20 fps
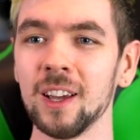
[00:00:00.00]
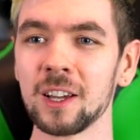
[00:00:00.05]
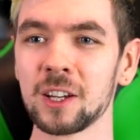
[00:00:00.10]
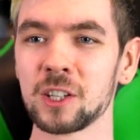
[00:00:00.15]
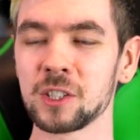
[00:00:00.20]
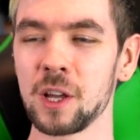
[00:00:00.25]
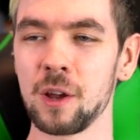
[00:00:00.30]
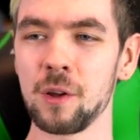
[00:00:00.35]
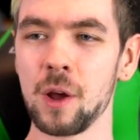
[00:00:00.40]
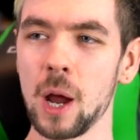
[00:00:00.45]

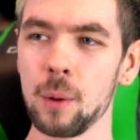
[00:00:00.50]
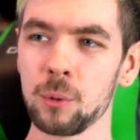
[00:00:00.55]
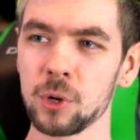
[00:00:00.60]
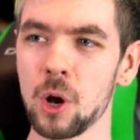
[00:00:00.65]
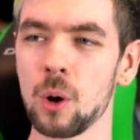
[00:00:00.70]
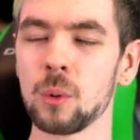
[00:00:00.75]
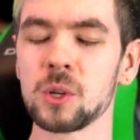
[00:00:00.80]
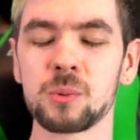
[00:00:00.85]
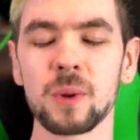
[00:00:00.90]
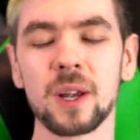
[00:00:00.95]
Because I, I would
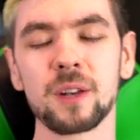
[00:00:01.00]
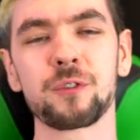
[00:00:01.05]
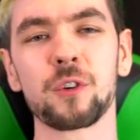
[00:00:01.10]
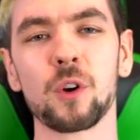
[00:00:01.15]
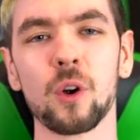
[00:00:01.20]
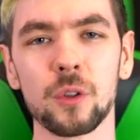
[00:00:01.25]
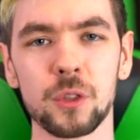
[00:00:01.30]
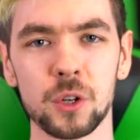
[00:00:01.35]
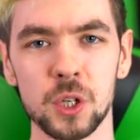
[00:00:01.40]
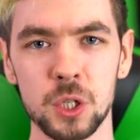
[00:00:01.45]
always wait
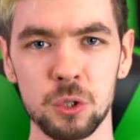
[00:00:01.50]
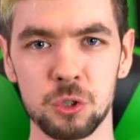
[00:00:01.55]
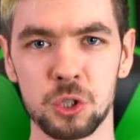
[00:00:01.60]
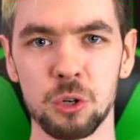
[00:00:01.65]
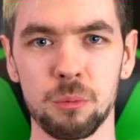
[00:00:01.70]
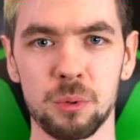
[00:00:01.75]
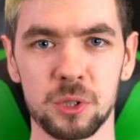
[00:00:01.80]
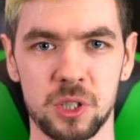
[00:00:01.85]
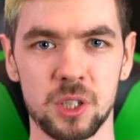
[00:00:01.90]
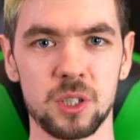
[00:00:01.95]
for other
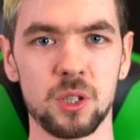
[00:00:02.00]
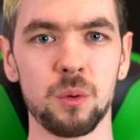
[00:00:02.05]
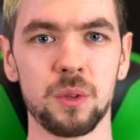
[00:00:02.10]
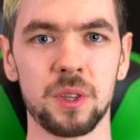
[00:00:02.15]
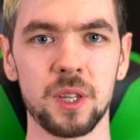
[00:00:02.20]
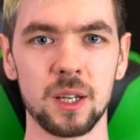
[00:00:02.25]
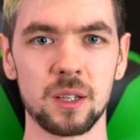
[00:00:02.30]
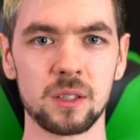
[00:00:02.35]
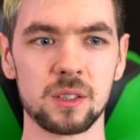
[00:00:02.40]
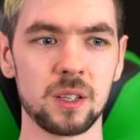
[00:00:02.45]
YouTubers to do
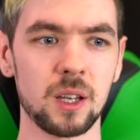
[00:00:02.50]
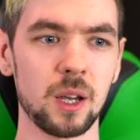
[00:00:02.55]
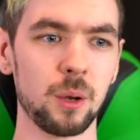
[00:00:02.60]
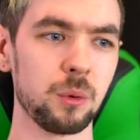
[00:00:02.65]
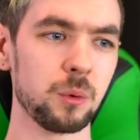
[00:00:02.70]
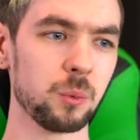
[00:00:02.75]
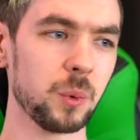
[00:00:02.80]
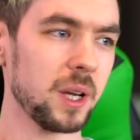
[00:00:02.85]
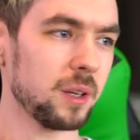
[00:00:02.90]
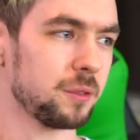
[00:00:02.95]
things. I
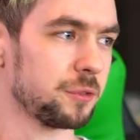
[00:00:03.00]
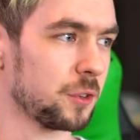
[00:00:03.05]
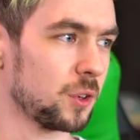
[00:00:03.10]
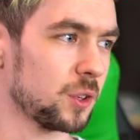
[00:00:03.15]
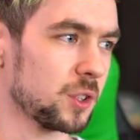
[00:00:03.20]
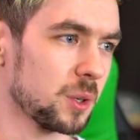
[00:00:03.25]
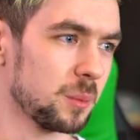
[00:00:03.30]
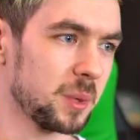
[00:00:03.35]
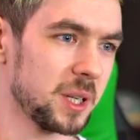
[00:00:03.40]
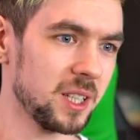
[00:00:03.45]
would wait
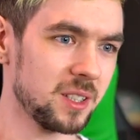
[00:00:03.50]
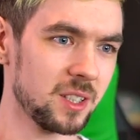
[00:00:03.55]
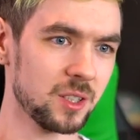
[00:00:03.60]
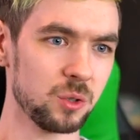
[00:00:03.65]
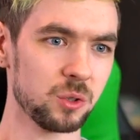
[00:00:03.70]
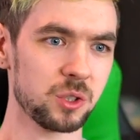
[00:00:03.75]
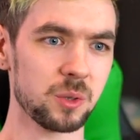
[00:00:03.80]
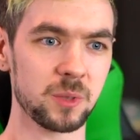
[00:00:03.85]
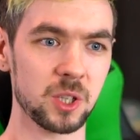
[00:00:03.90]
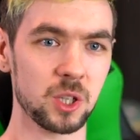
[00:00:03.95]
for somebody to
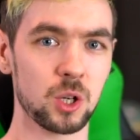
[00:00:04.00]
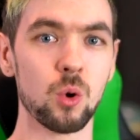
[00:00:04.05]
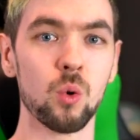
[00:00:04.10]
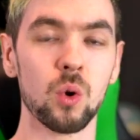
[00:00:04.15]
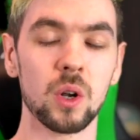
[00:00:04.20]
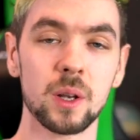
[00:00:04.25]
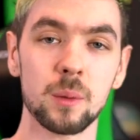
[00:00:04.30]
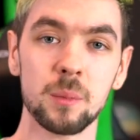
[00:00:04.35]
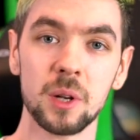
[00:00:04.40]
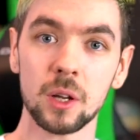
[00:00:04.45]
do something
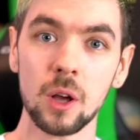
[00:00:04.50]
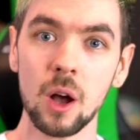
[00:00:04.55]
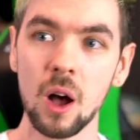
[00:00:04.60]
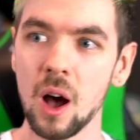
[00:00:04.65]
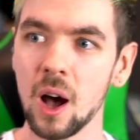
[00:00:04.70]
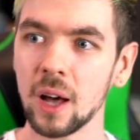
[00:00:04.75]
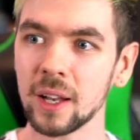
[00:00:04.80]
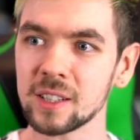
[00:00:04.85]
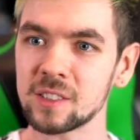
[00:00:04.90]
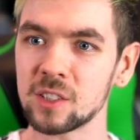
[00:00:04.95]
cool and then be like,
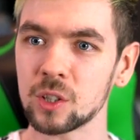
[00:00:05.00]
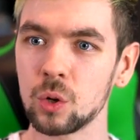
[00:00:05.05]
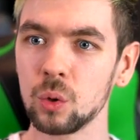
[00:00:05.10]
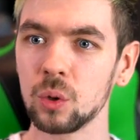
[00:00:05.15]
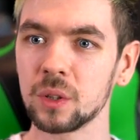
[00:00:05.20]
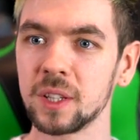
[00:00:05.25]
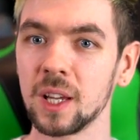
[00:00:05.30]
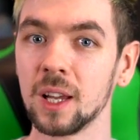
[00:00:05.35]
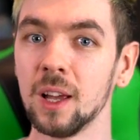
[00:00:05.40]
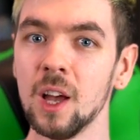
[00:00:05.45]
oh, that's a
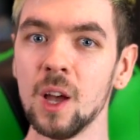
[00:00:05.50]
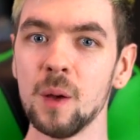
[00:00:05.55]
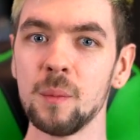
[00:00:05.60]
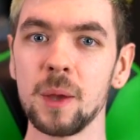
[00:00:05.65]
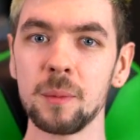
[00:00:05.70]
cool thing.